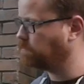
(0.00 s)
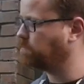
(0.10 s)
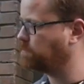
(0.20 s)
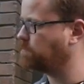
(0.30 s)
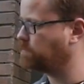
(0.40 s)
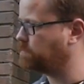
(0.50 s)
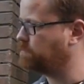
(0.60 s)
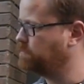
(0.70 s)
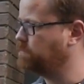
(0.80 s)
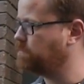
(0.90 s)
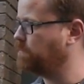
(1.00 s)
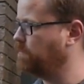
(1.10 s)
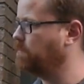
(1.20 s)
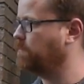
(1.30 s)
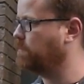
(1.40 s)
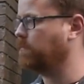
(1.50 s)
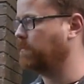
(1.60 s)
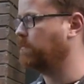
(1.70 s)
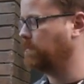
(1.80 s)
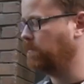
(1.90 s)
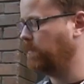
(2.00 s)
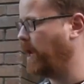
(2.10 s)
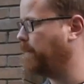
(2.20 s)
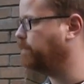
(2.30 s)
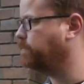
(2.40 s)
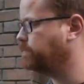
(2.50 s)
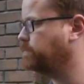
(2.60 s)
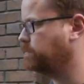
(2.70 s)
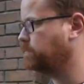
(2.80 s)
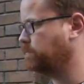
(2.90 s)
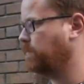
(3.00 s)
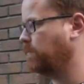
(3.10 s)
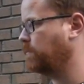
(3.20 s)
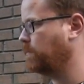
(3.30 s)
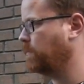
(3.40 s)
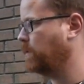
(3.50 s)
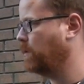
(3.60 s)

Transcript: [no speech]